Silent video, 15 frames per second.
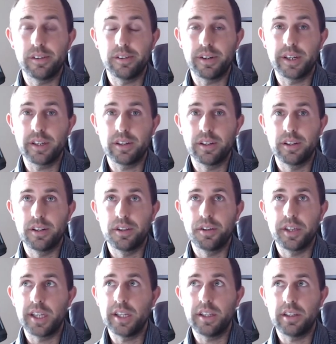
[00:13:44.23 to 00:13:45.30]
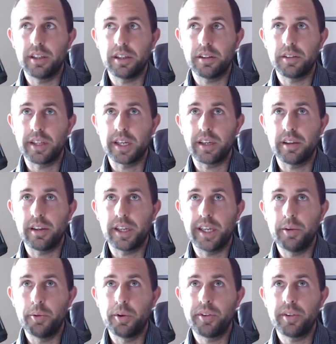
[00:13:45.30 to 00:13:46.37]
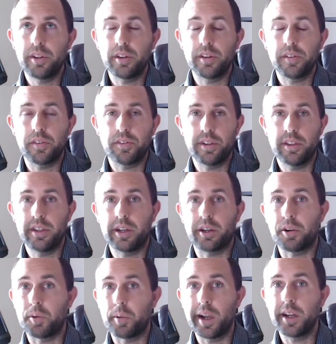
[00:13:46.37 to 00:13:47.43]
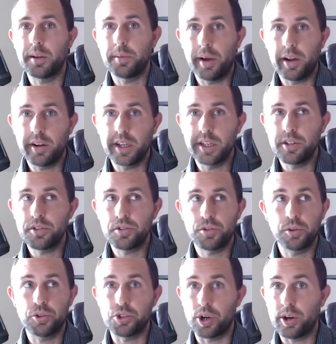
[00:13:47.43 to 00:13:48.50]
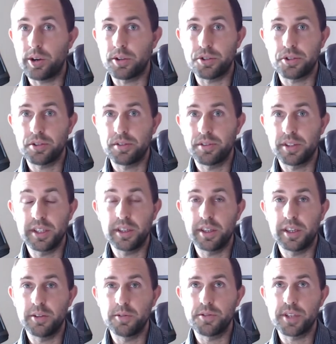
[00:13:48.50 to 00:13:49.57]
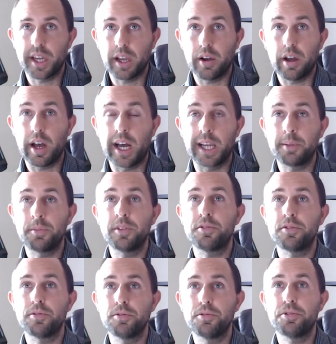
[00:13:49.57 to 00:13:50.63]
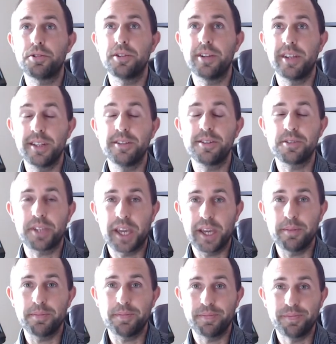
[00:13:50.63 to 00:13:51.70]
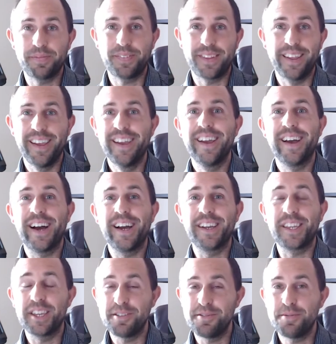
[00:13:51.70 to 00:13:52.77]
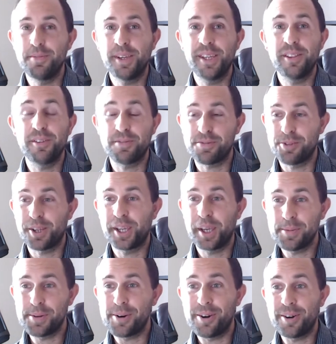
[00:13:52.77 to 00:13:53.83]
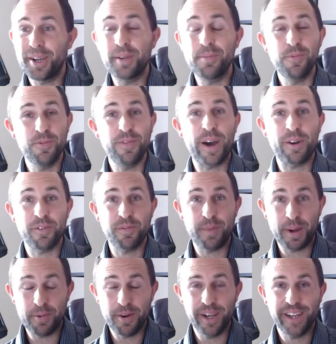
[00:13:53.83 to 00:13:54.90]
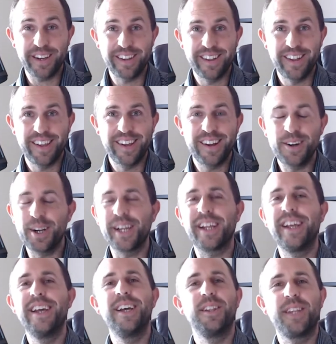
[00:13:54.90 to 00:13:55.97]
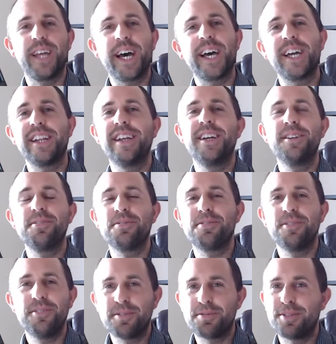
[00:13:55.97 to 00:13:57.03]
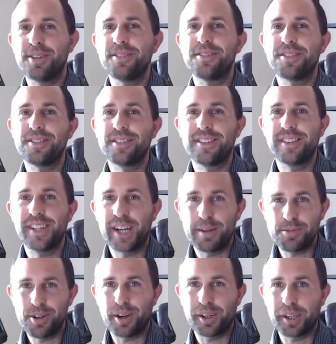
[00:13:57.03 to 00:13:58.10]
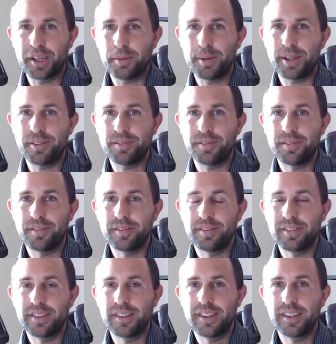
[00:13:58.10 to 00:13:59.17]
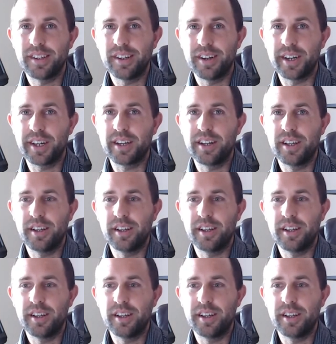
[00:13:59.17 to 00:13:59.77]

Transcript: right? He wasn't sitting there crying about it. He just took charge. He was like, I'm the solution in this game. Give me the freaking ball and move out of my way, right? That is the difference that I'm talking about, all right?